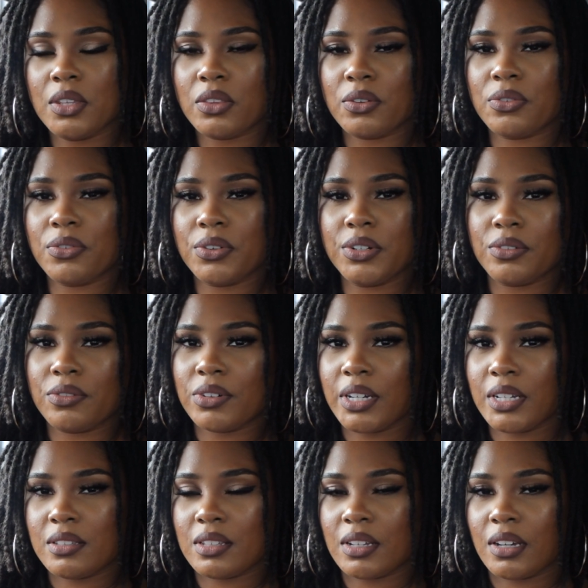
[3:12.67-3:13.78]
The front
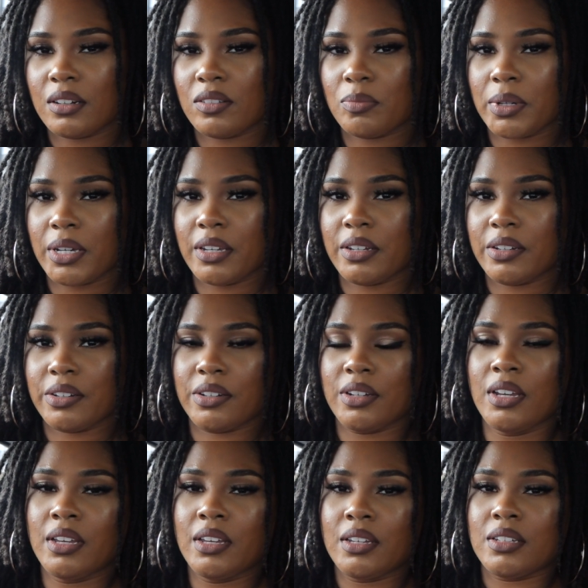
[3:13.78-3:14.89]
right side of my hair
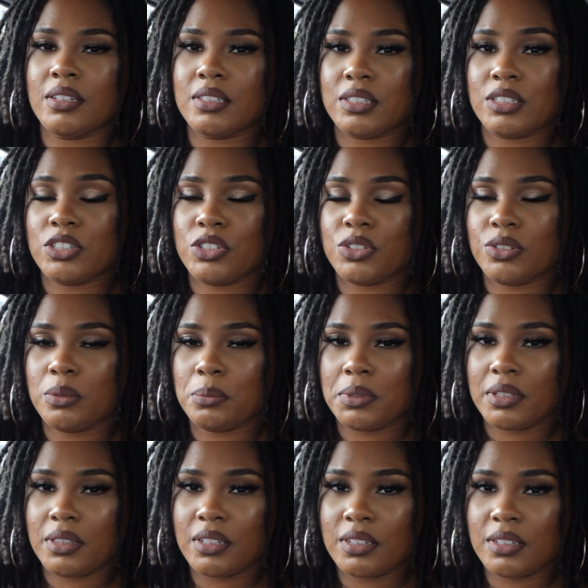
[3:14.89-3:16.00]
is
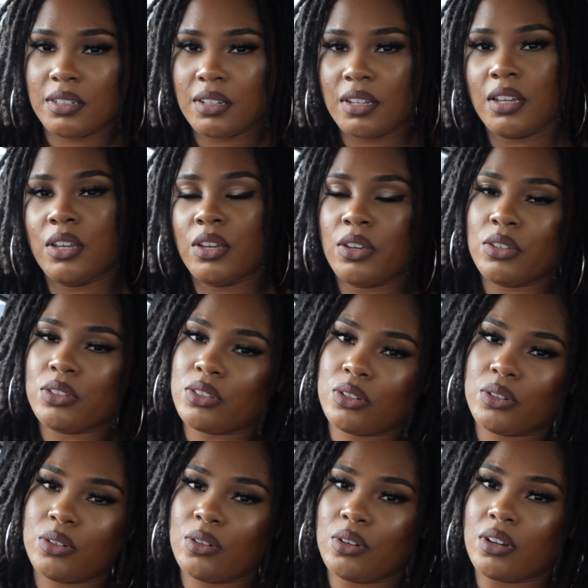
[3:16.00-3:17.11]
extremely thin.
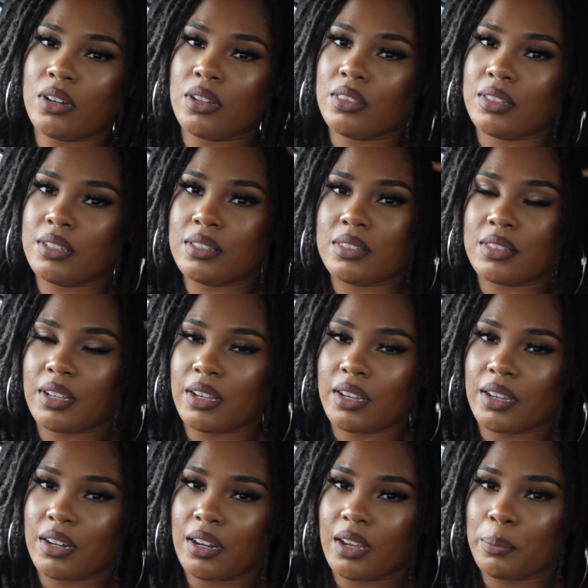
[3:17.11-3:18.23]
So on this
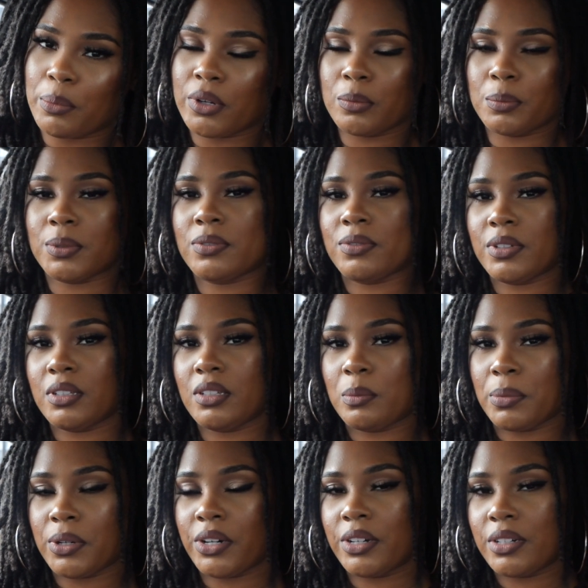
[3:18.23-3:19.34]
side, I purposefully
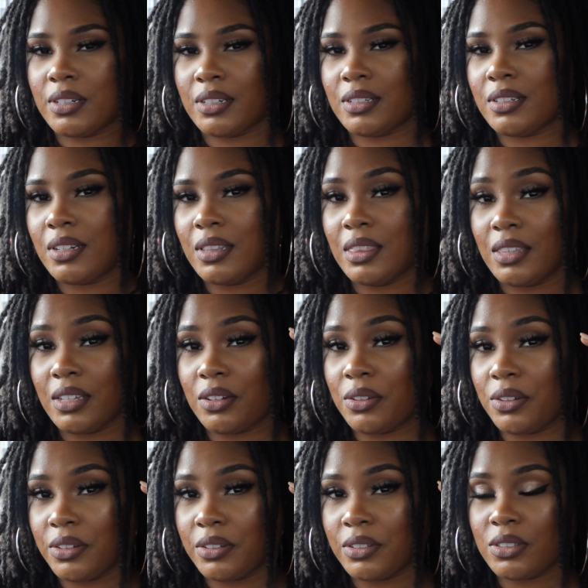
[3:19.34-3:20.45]
parted it
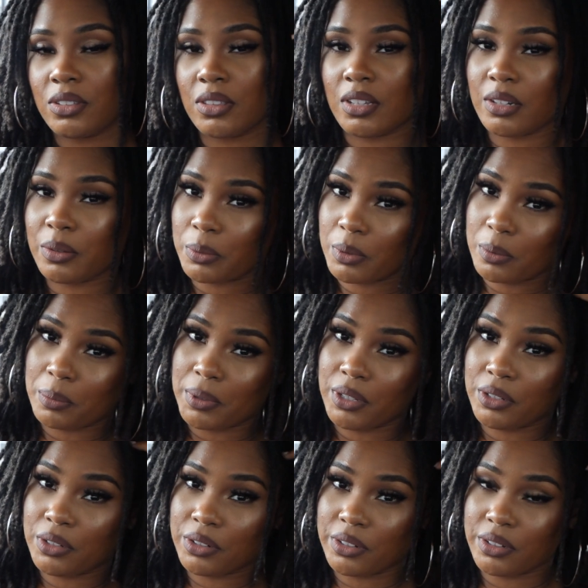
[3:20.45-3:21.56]
thinner so that it would
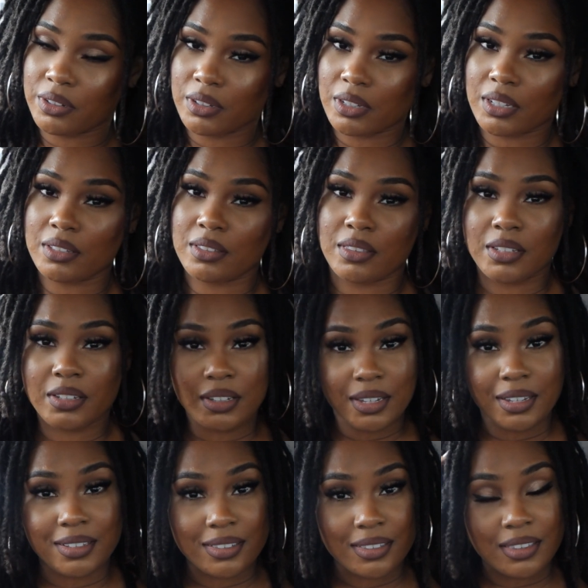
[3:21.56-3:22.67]
appear as
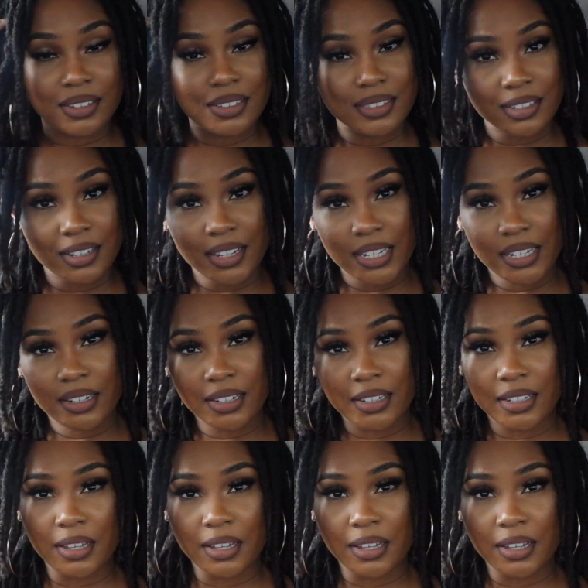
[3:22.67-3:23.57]
thick as this side.